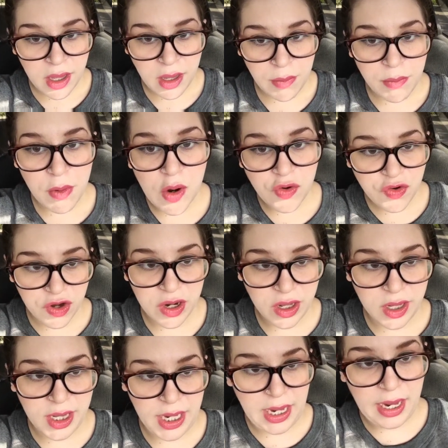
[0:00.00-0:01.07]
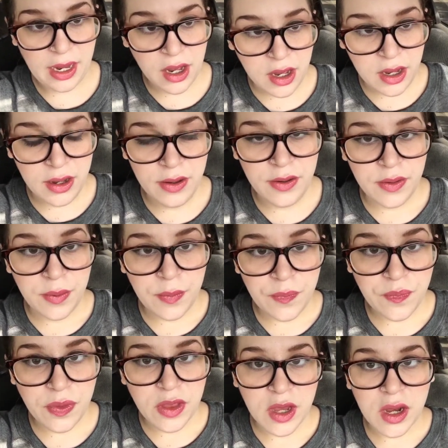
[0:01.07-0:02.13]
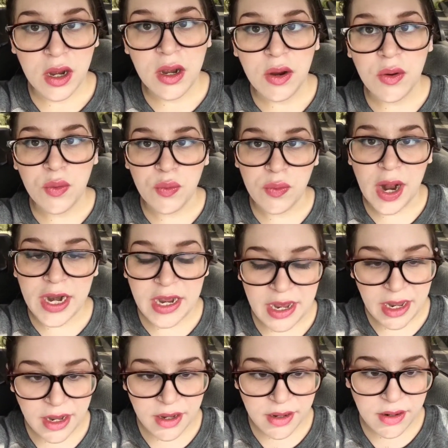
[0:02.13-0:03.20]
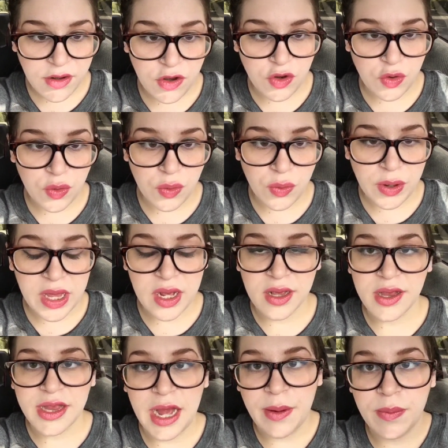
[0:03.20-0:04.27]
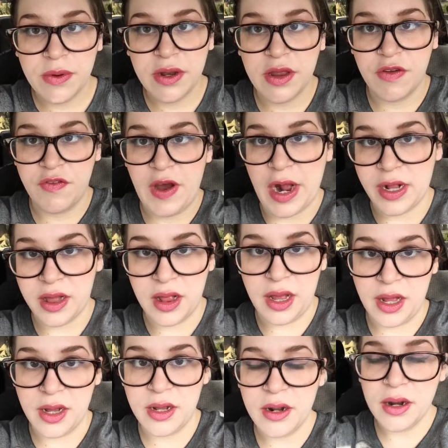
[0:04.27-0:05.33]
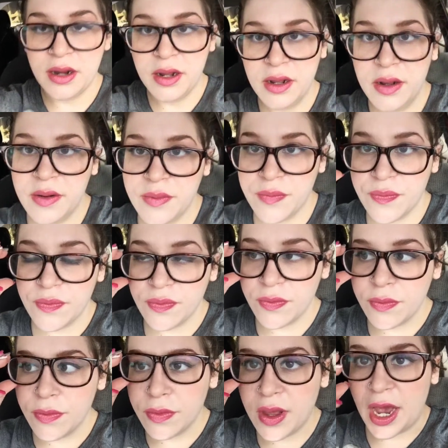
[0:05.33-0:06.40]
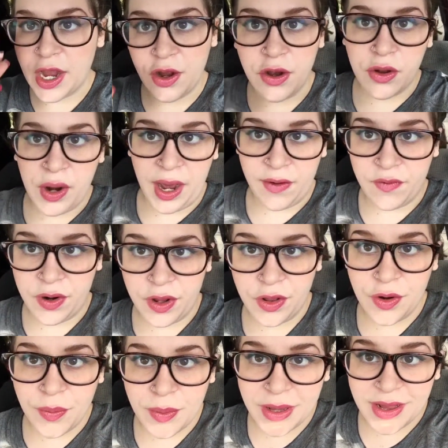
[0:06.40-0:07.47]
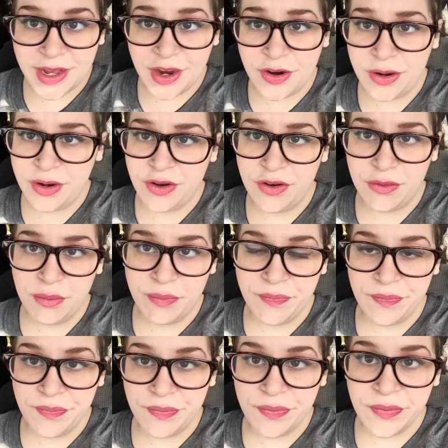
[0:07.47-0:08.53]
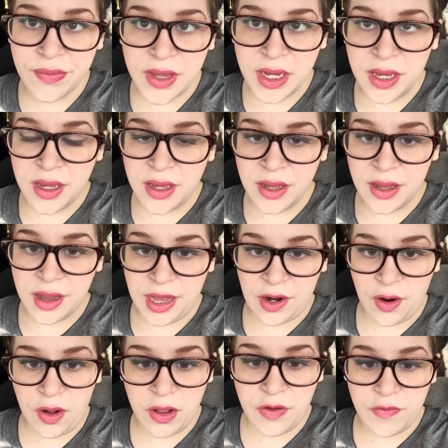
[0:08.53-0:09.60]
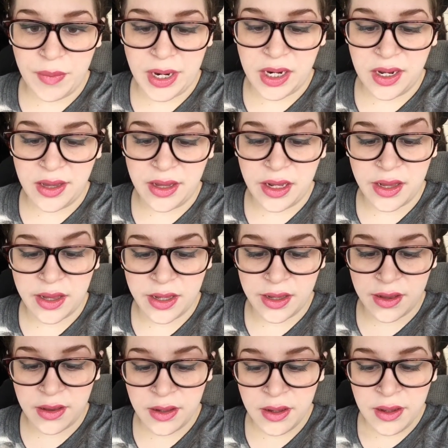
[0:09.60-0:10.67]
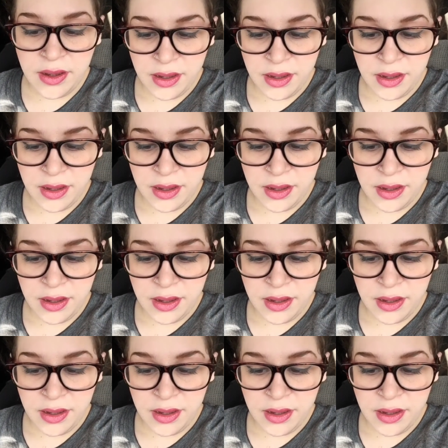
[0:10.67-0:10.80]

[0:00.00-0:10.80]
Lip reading: emotionally ready to accept the fact that I could have another miscarriage. Like all of my diseases.